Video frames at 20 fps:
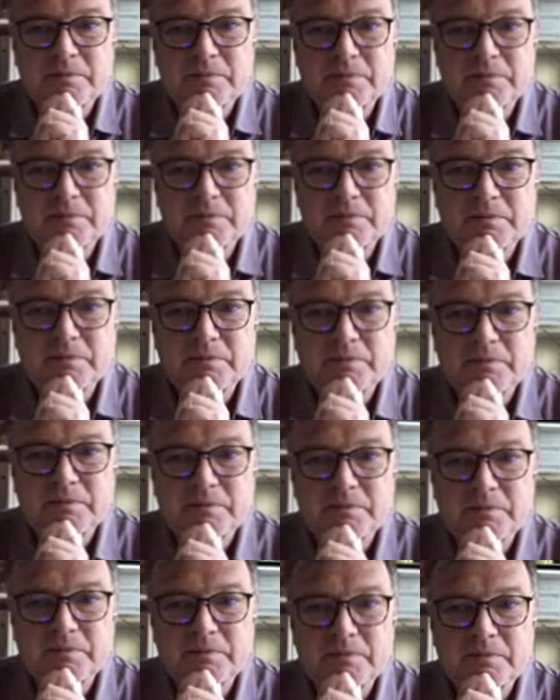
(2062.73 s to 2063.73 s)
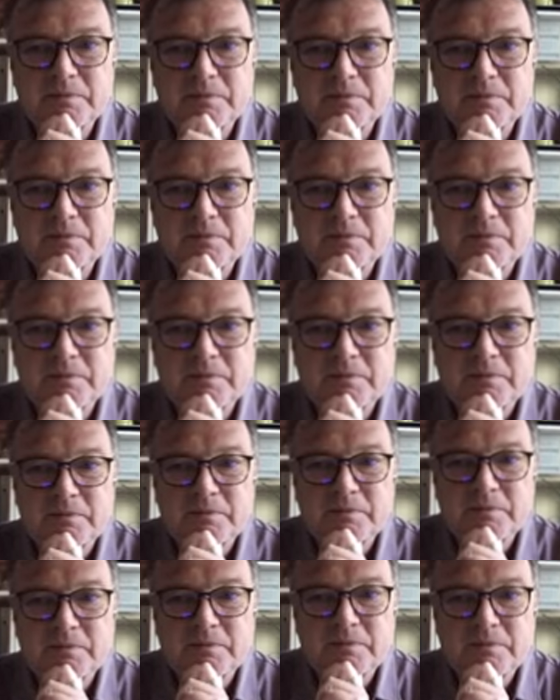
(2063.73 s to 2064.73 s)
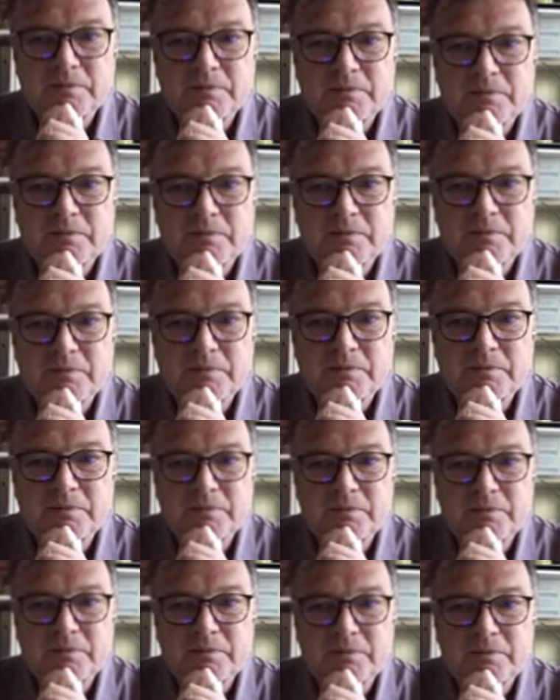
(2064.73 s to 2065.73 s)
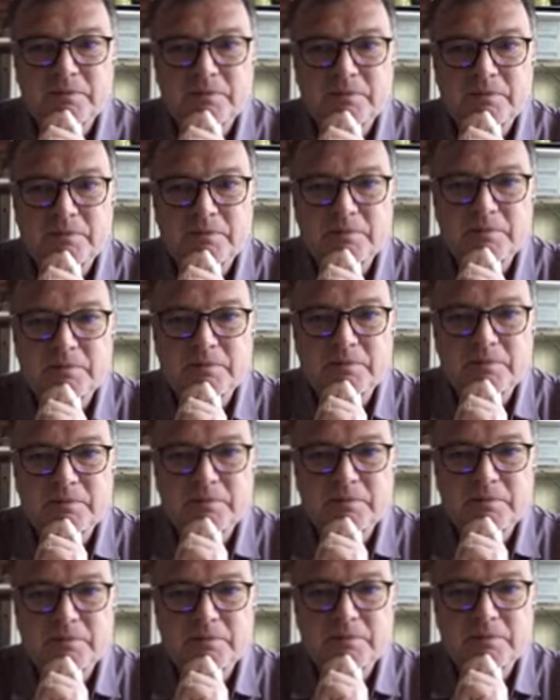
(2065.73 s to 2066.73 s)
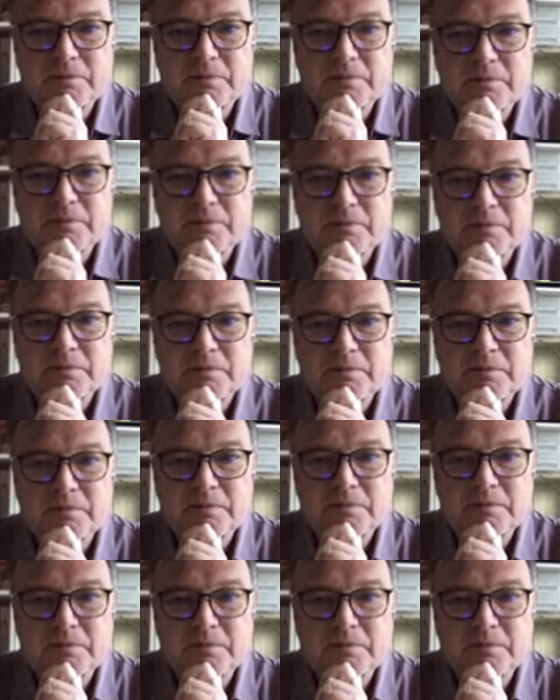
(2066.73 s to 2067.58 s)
(silent)